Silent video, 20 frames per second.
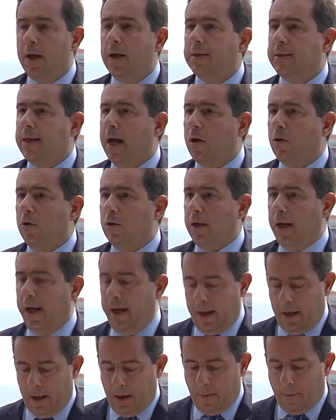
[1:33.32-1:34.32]

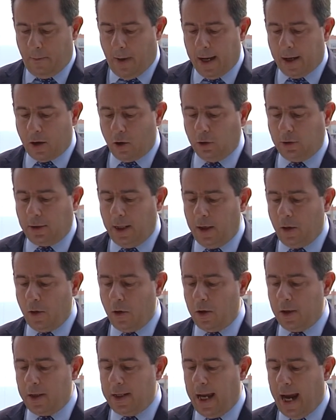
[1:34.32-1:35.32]
Secondly, by
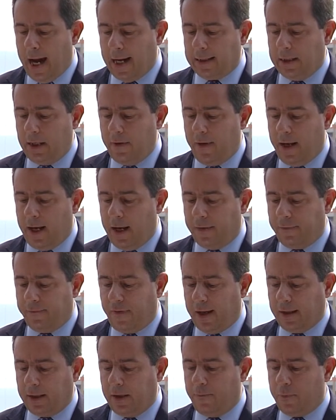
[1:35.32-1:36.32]
continuing the active and
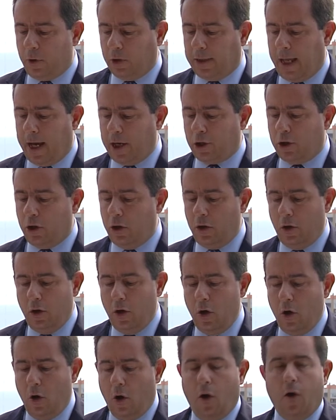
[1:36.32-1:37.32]
effective protection
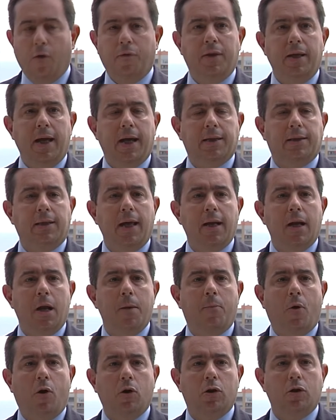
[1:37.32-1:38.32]
of the external
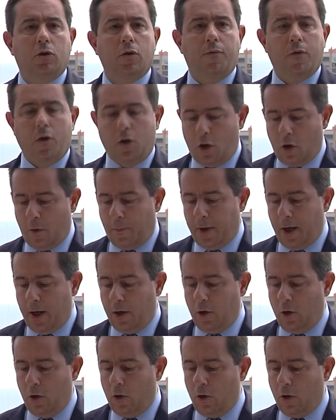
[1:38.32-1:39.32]
borders of the European
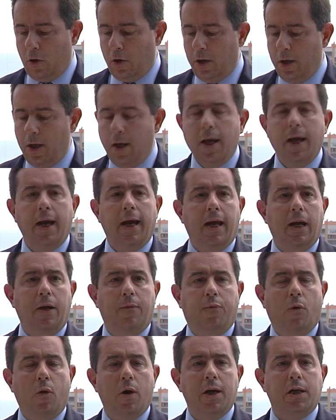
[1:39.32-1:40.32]
Union in
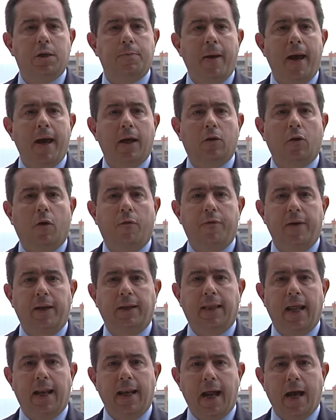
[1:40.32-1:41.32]
full respect of
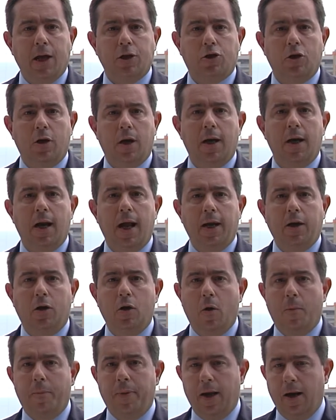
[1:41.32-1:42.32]
international and
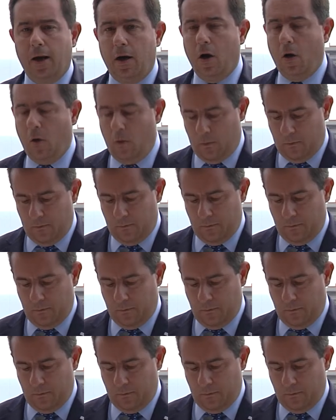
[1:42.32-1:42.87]
European law.